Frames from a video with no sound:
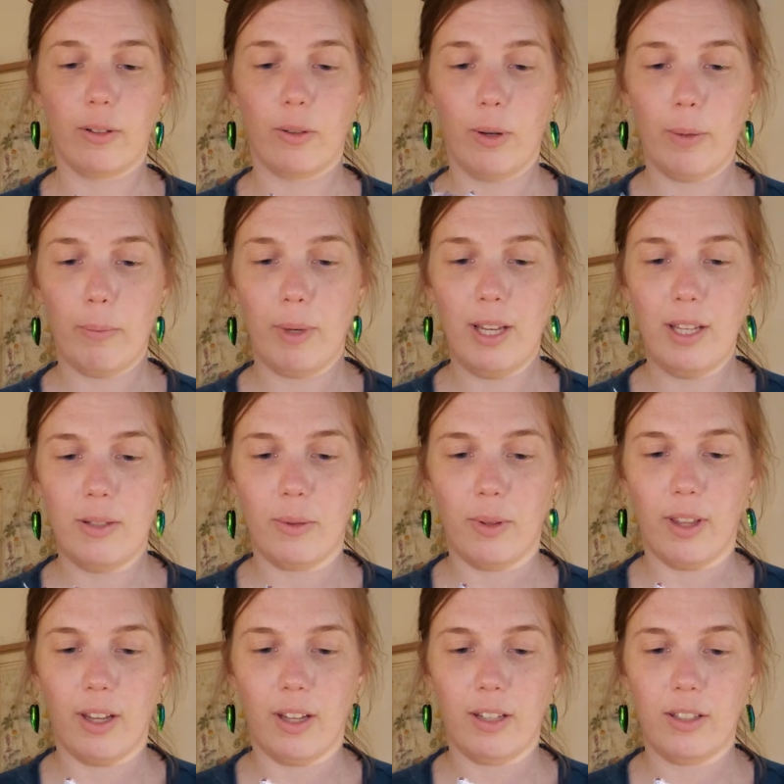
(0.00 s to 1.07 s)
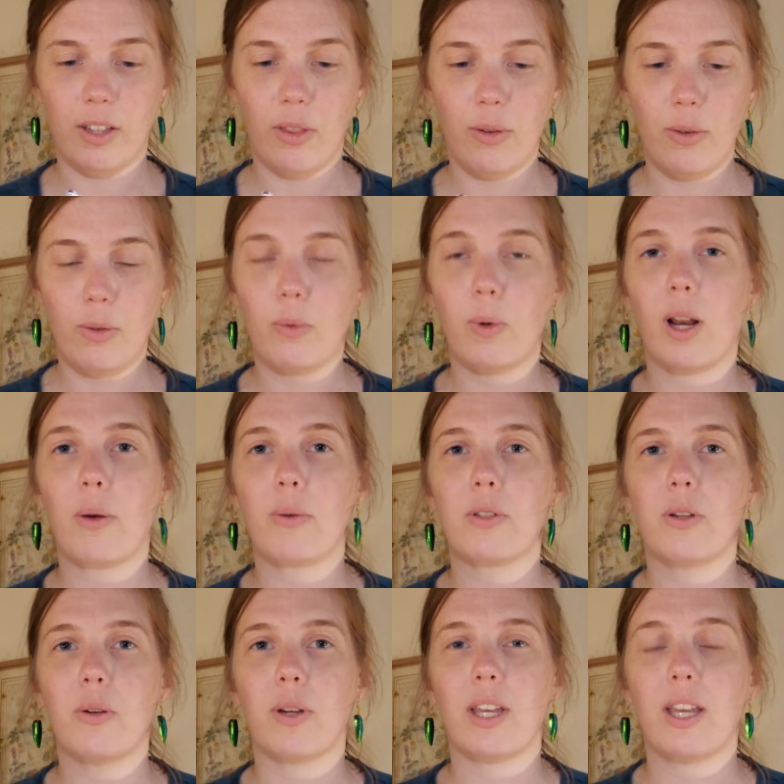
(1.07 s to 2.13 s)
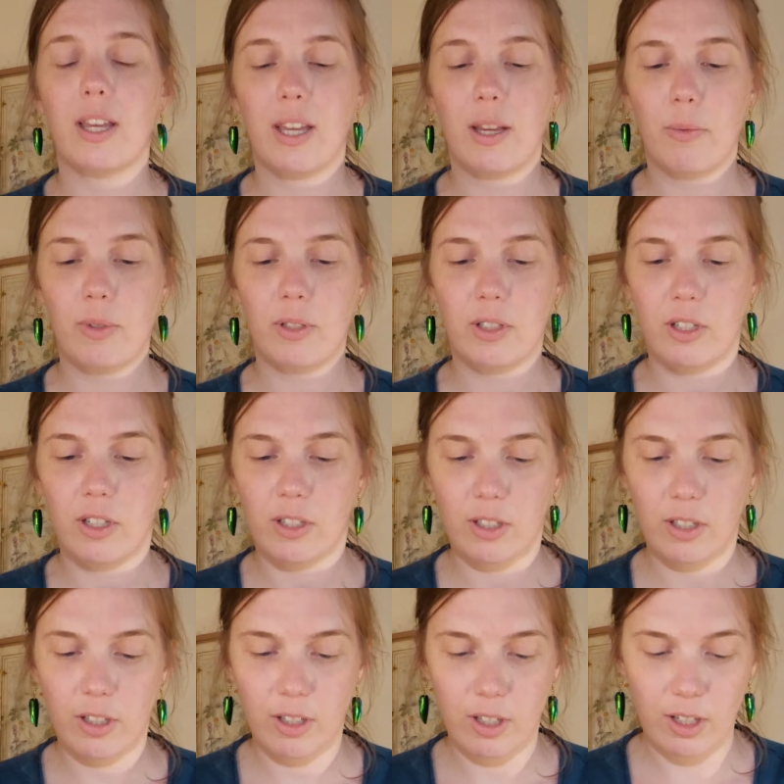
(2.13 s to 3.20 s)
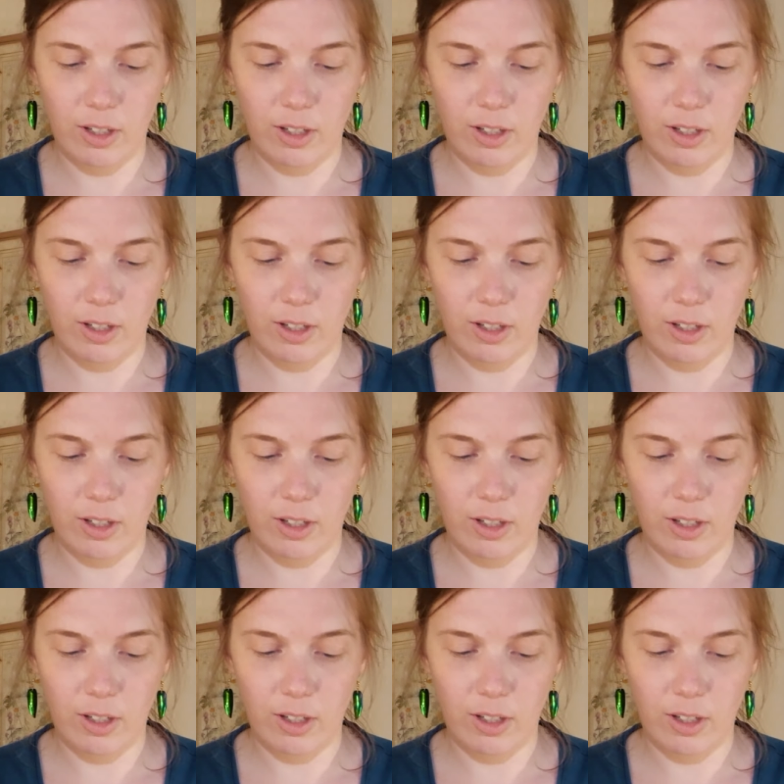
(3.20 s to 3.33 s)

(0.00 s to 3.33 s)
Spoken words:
quite pleased with it because I thought while I was doing it, it was just gonna